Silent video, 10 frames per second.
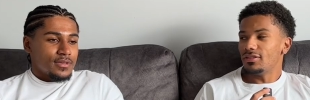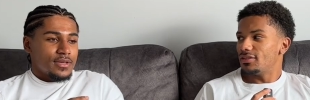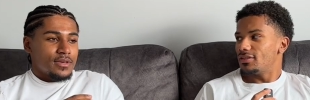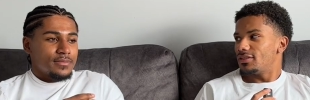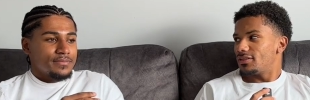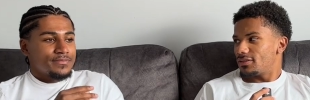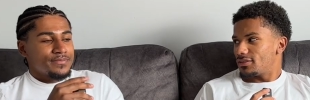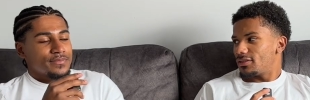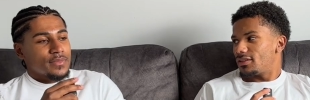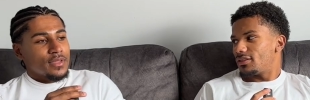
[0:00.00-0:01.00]
Speaker 1: Yeah.
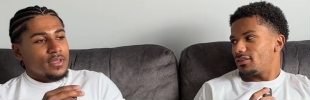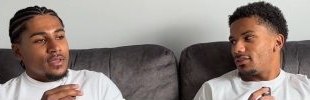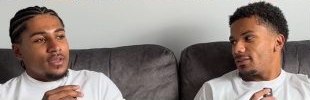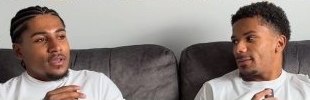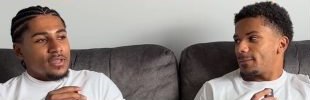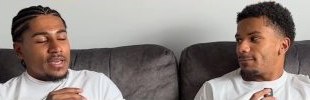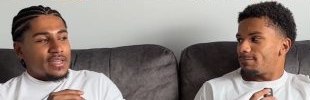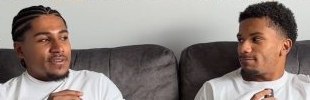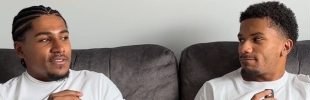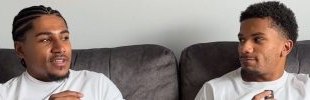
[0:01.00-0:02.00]
Yeah,
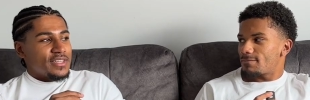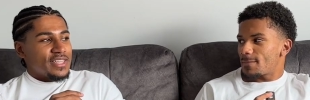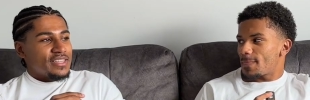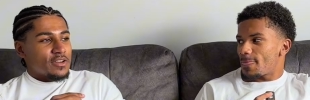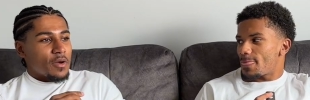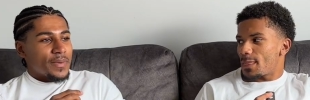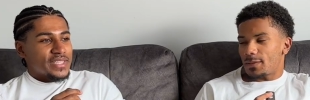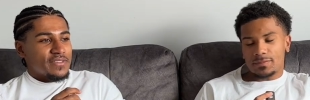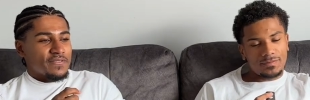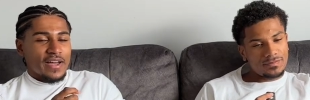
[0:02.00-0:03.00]
definitely. You need the
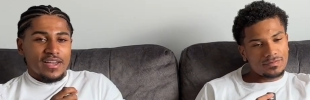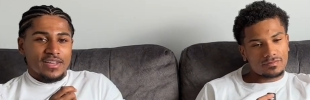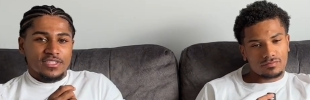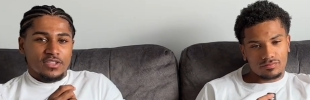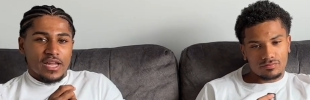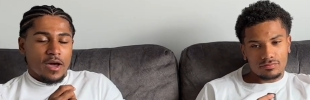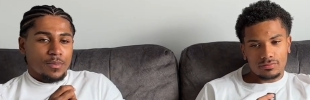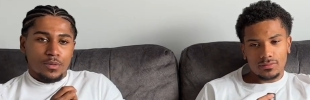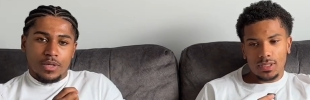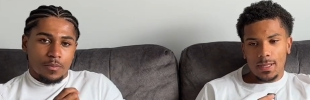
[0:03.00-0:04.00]
competitive fire, and it's going to help
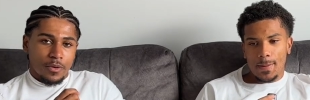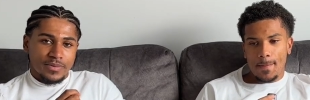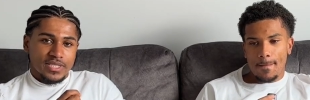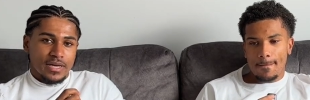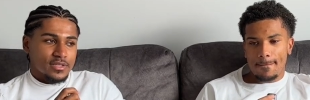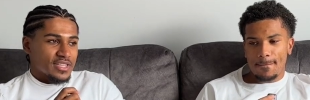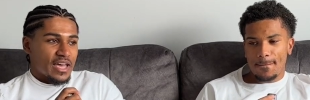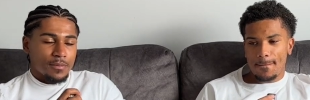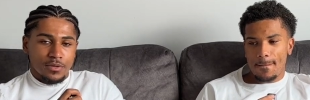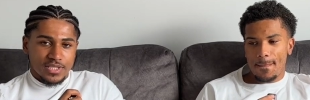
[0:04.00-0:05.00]
you in appointment setting. It's going to help you in